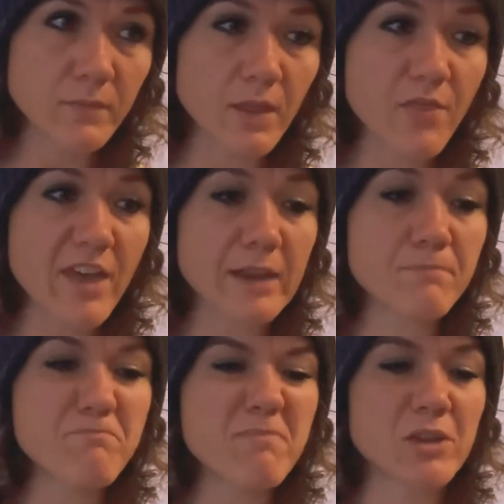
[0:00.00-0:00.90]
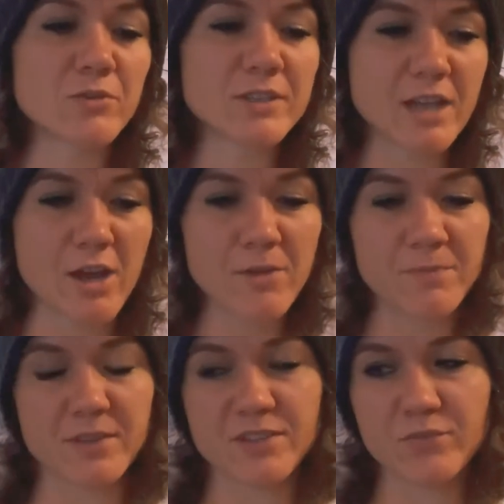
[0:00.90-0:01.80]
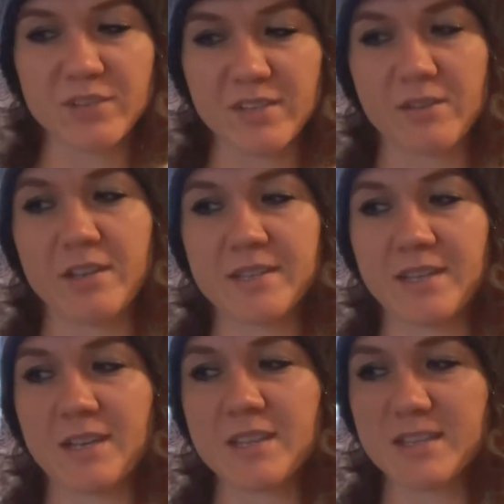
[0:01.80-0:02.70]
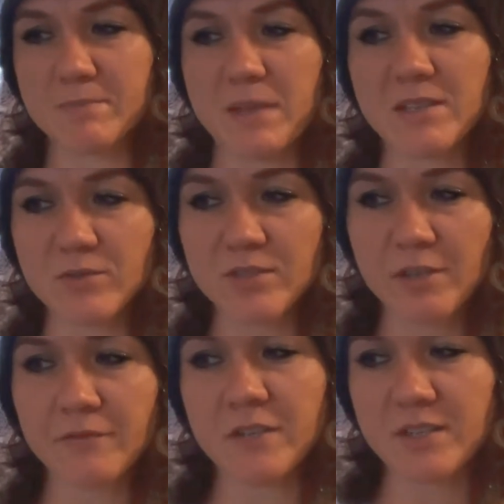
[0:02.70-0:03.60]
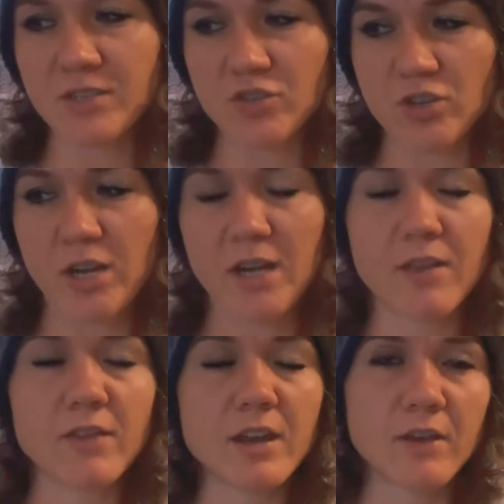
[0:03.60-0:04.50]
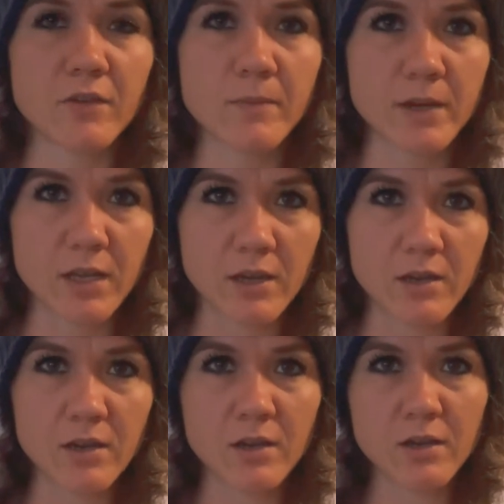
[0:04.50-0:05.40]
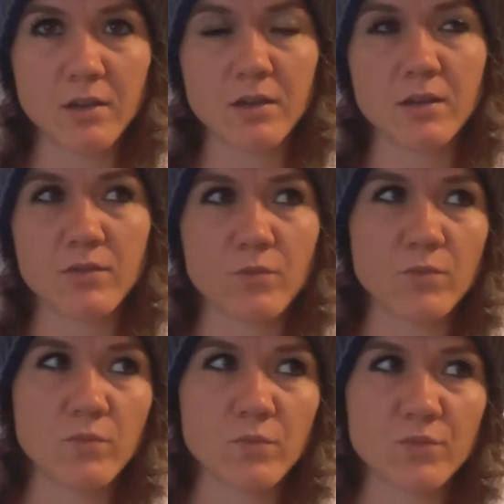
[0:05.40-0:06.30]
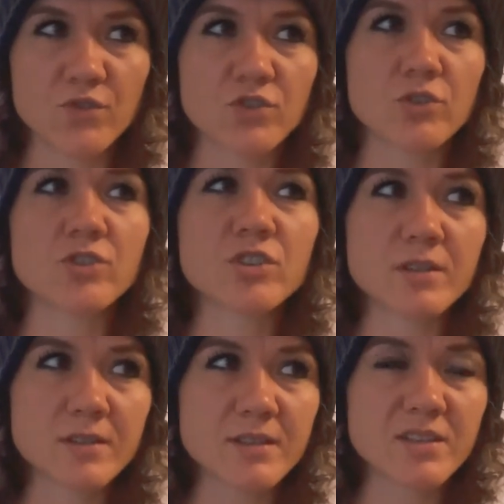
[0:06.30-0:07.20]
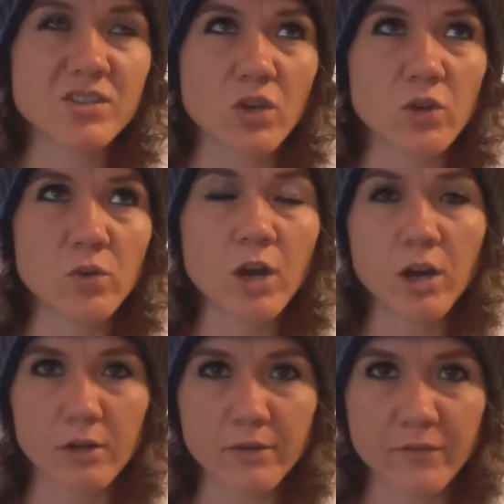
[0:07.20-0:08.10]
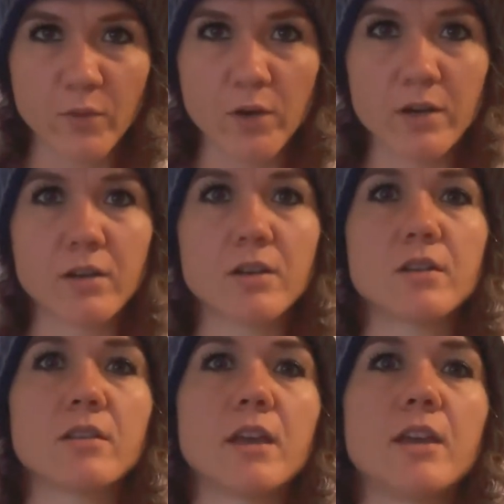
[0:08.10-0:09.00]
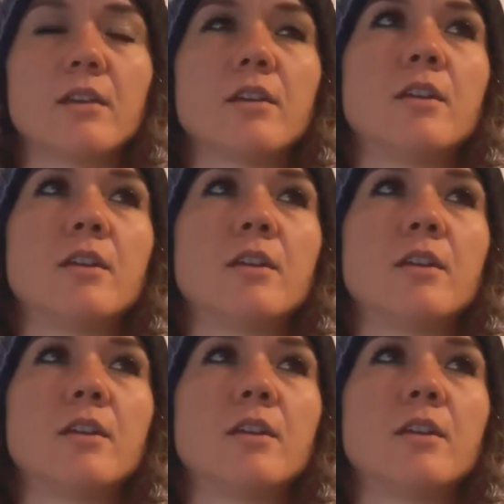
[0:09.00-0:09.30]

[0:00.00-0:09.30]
that build up this resiliency and this mental toughness and training that everybody searches so hard for. Like,